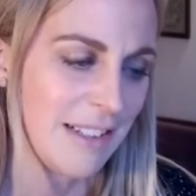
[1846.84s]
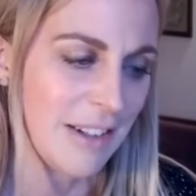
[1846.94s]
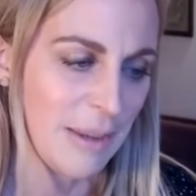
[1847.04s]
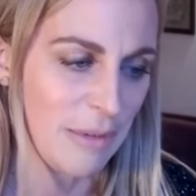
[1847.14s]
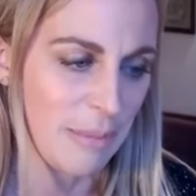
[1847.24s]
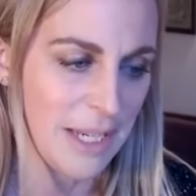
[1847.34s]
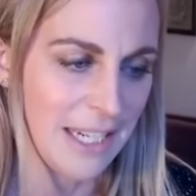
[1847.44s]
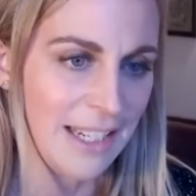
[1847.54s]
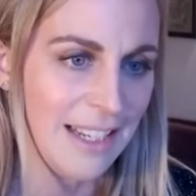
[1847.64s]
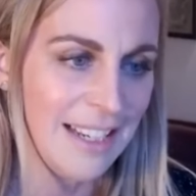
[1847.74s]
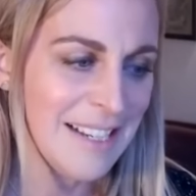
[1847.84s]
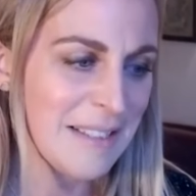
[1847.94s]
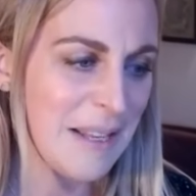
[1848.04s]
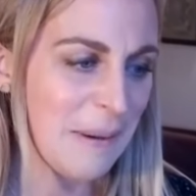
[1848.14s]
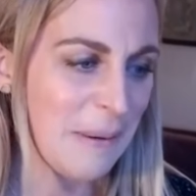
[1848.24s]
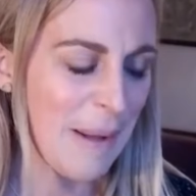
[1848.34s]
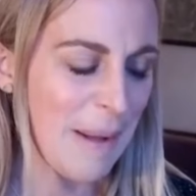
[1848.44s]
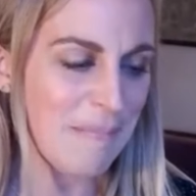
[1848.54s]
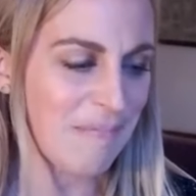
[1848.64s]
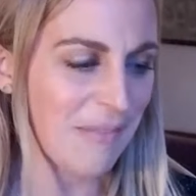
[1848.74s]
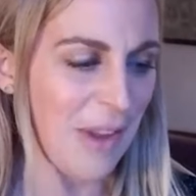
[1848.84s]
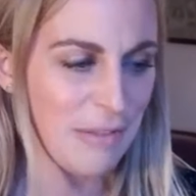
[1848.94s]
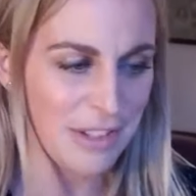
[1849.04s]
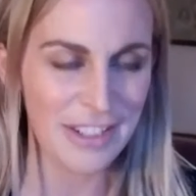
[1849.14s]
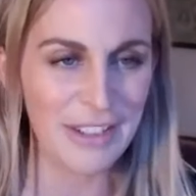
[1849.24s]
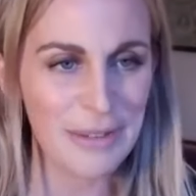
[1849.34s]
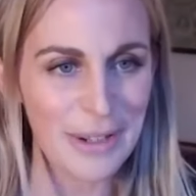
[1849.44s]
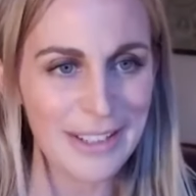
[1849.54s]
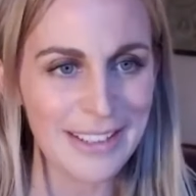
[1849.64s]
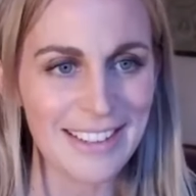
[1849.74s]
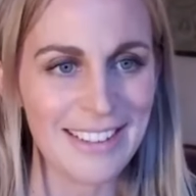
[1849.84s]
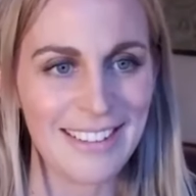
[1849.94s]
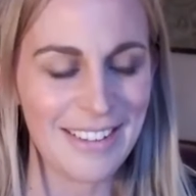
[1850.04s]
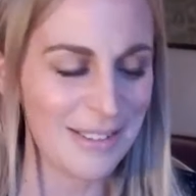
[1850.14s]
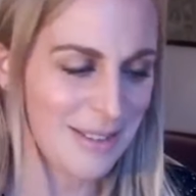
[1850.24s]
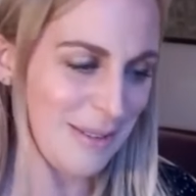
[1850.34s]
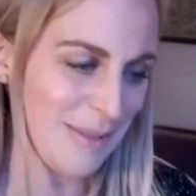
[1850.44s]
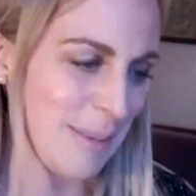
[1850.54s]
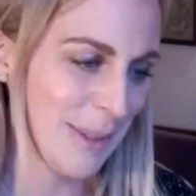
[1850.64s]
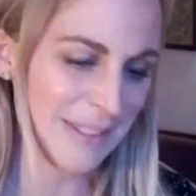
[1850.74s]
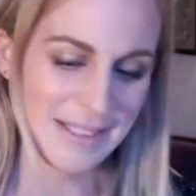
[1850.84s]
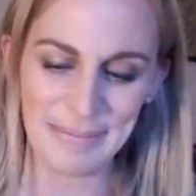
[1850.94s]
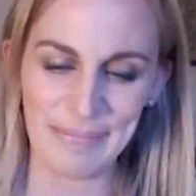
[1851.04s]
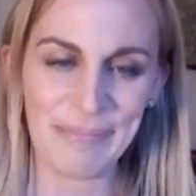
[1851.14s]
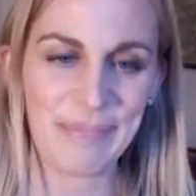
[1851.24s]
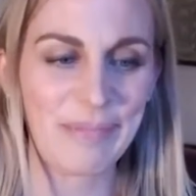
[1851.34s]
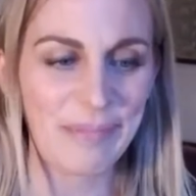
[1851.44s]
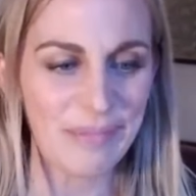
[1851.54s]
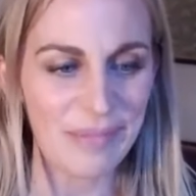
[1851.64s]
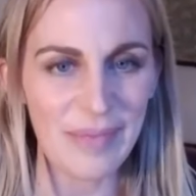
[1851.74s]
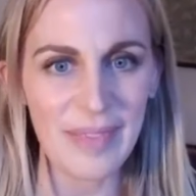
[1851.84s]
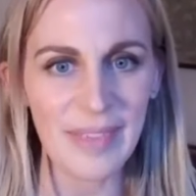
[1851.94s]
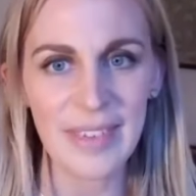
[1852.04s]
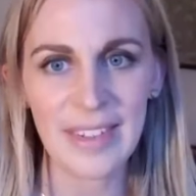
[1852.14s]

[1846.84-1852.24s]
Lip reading: crazy time we've been in. So over to you, Grant, on your response. Yeah,